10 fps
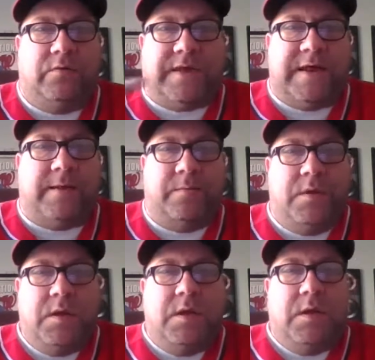
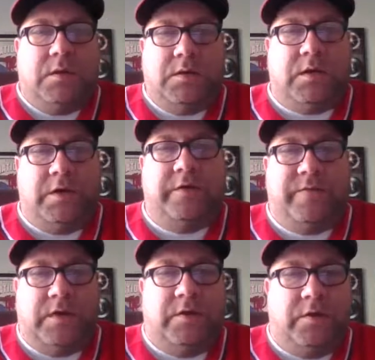declare
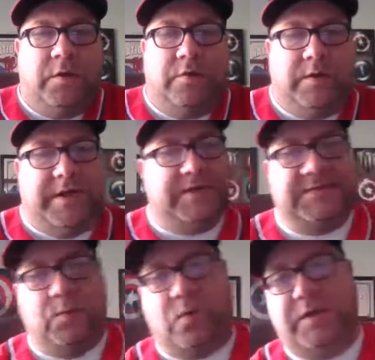your value and go to
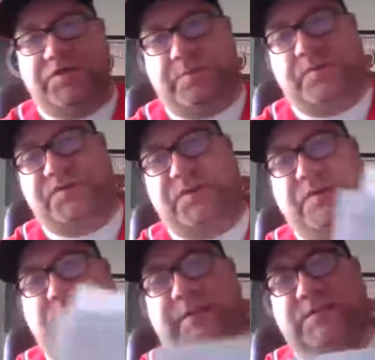next. It won't let you proceed
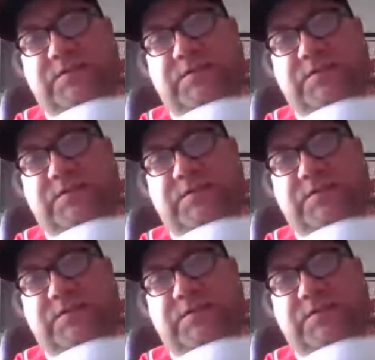to the